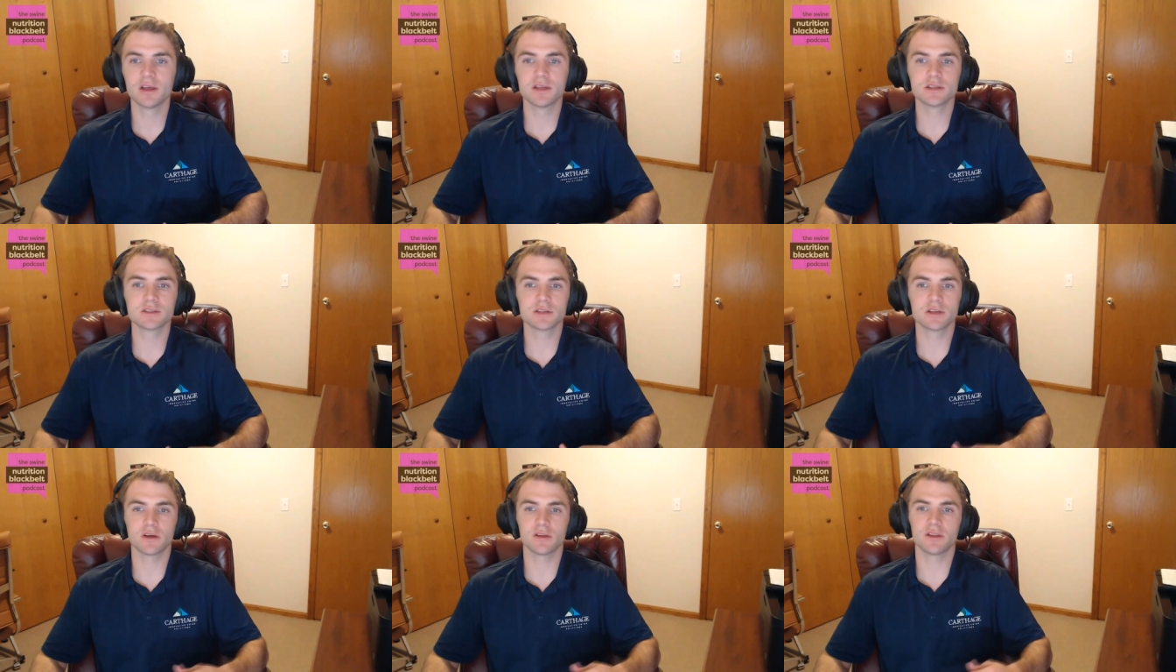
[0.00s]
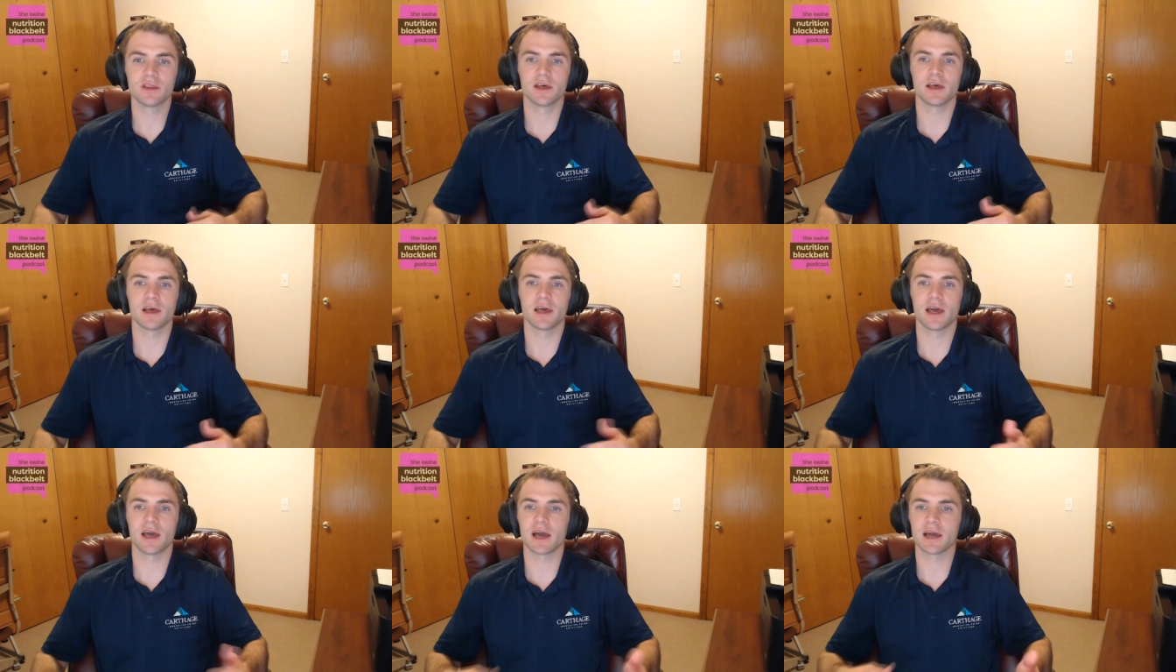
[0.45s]
So,
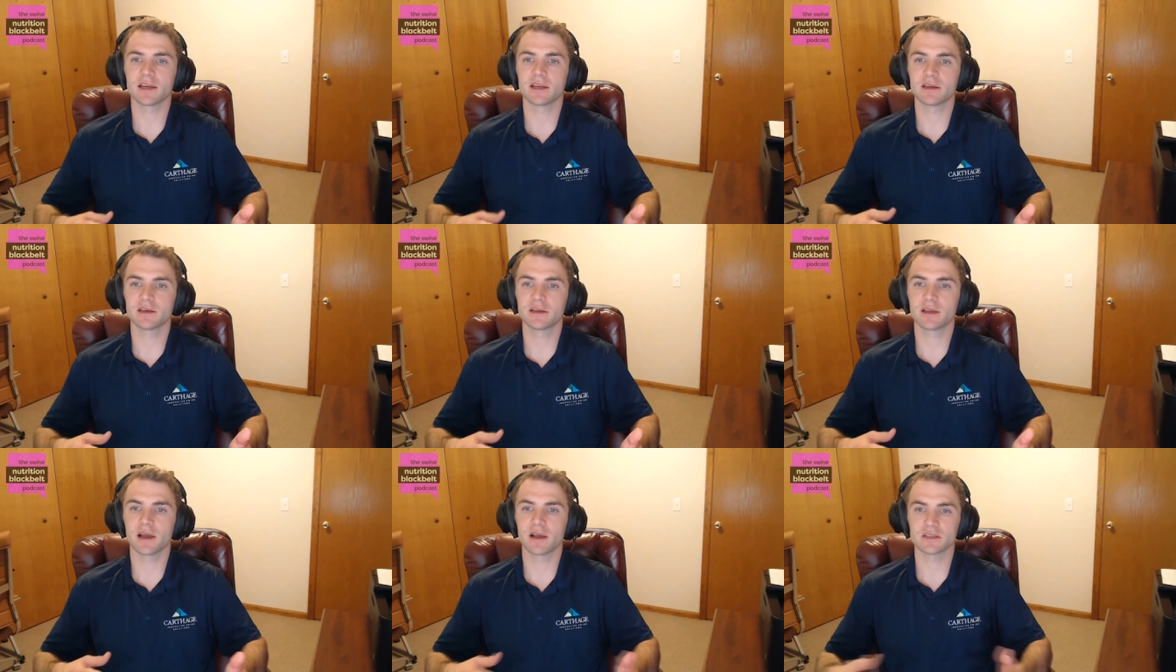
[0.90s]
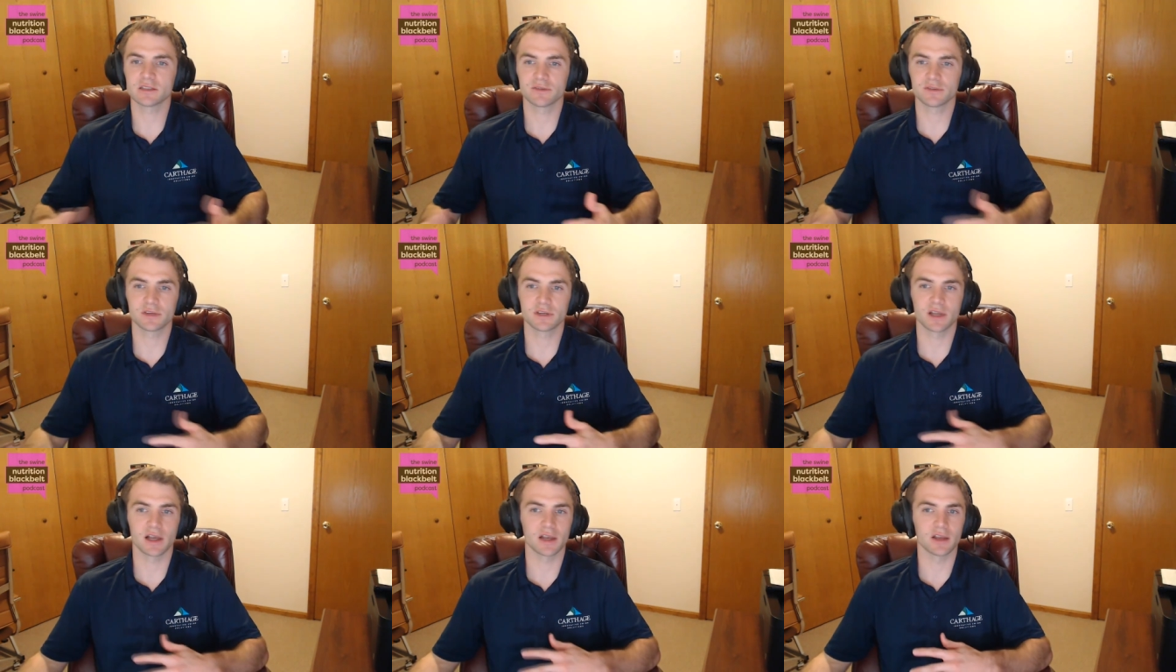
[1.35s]
the added
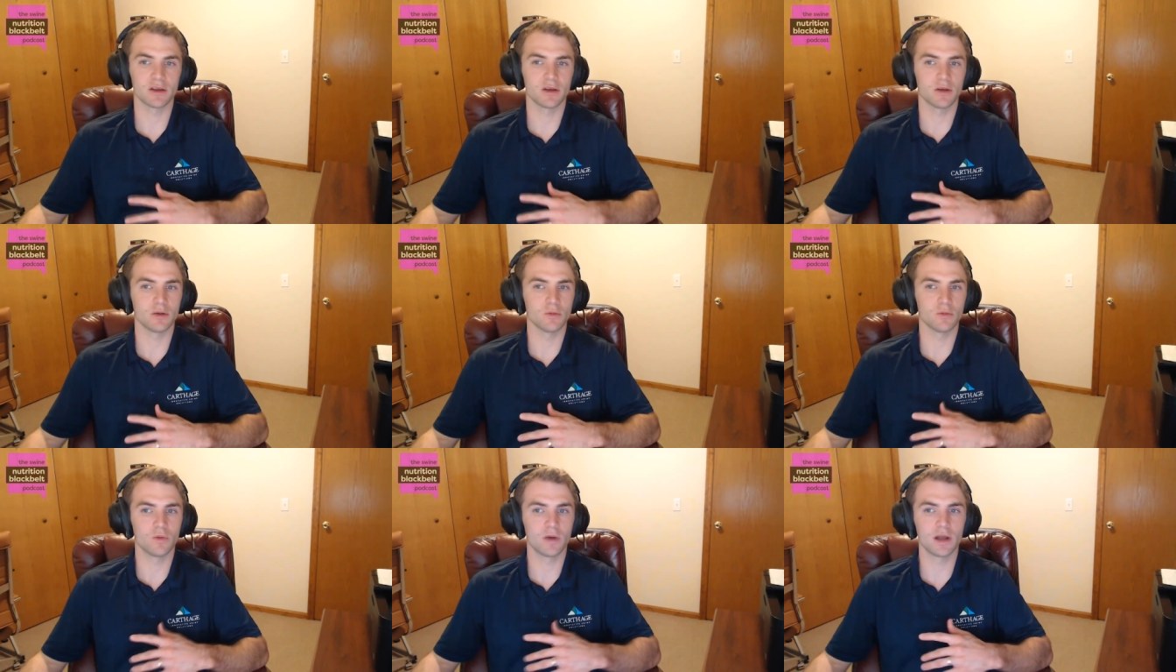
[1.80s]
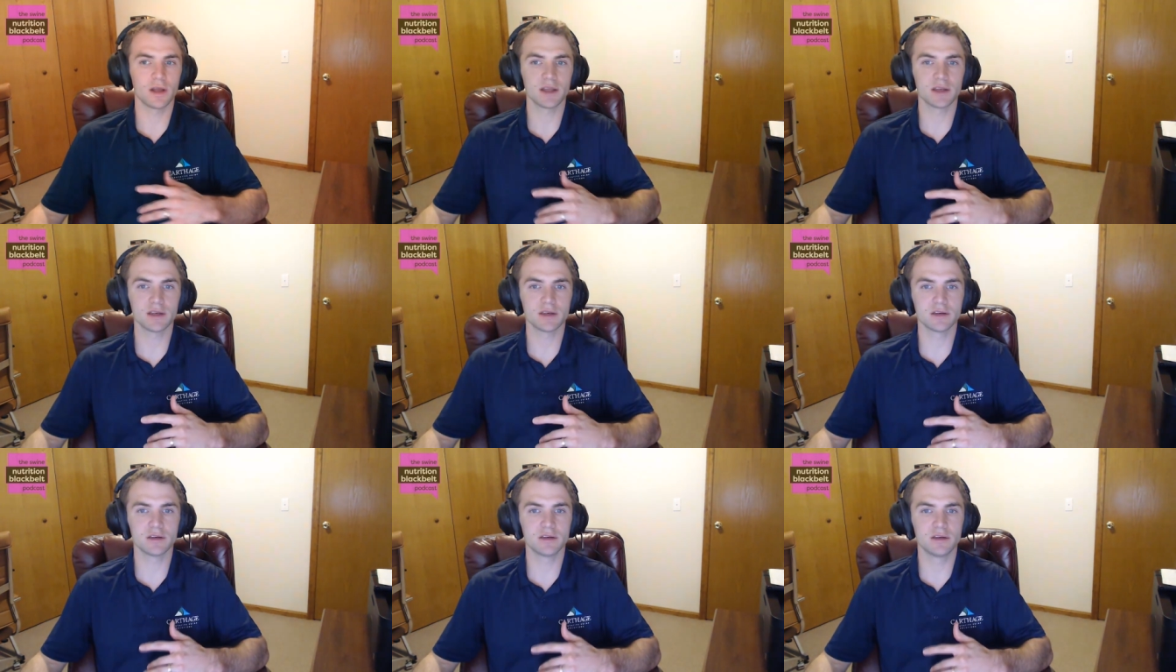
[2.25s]
calcifediol, what
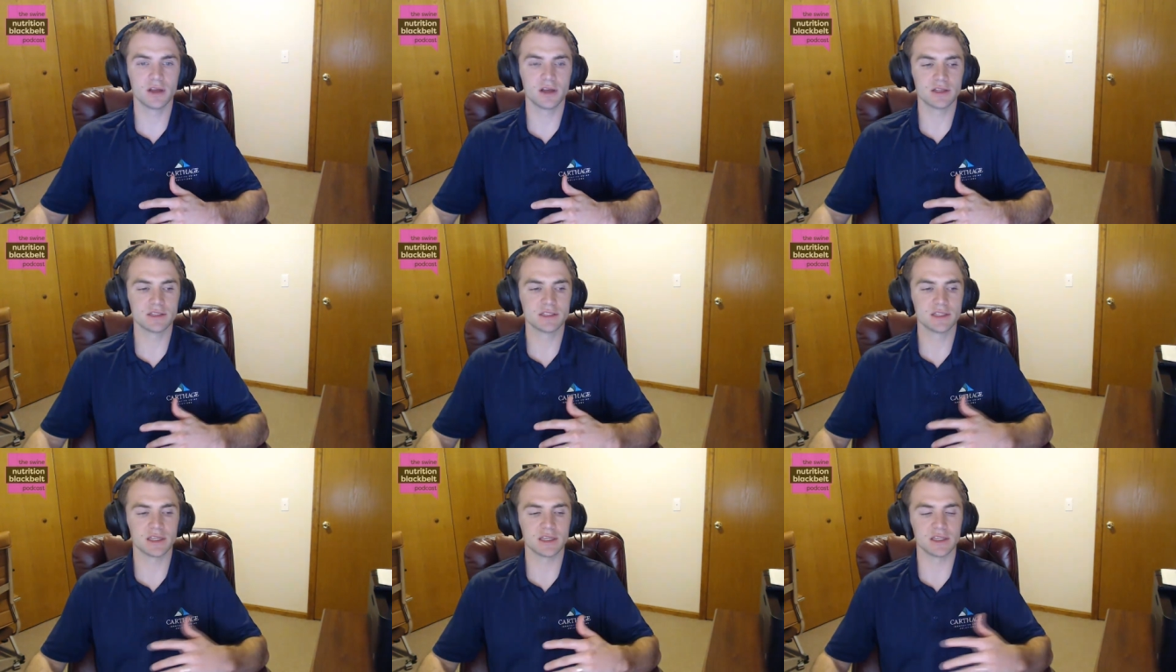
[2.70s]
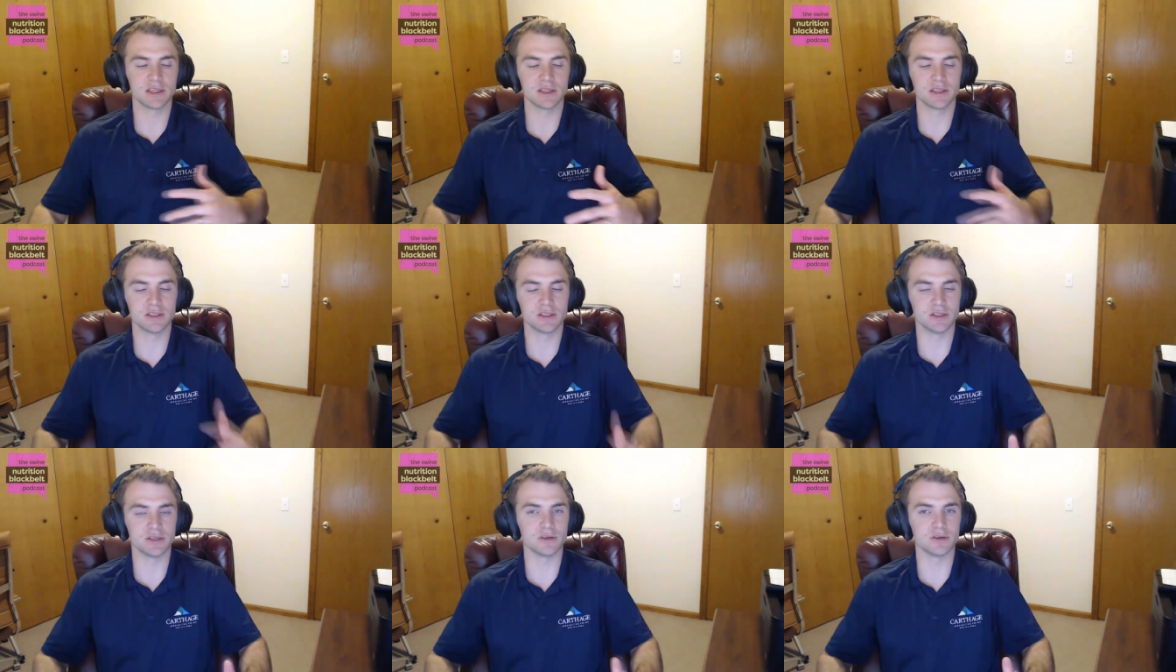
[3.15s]
does it
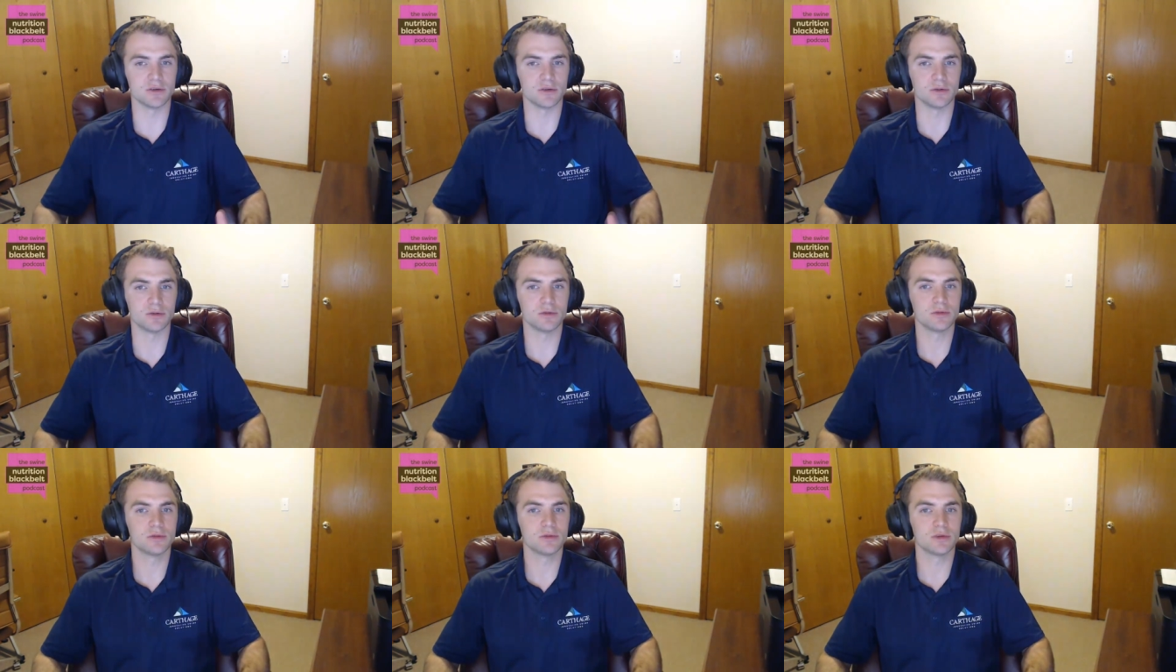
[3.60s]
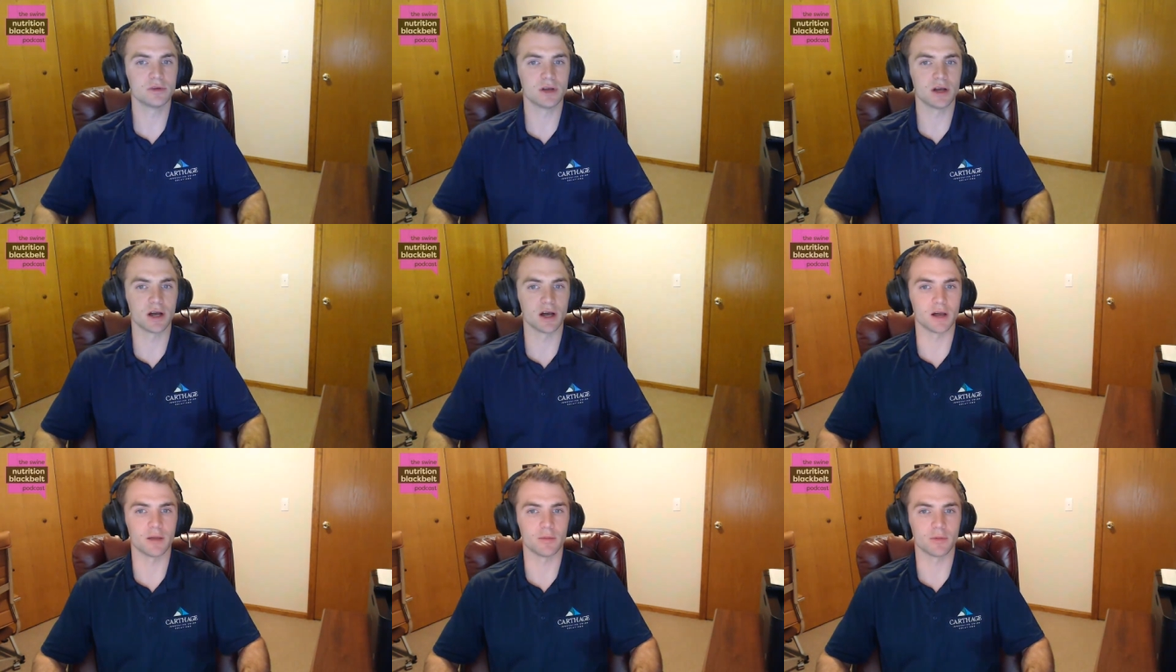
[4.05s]
do
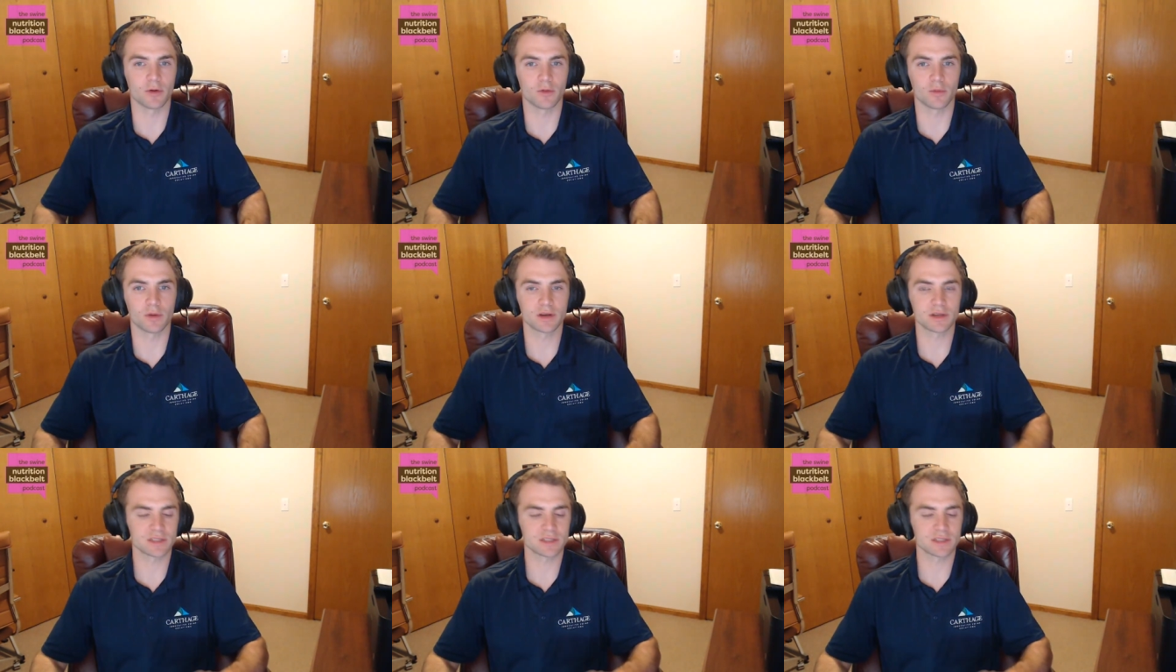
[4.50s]
um, or what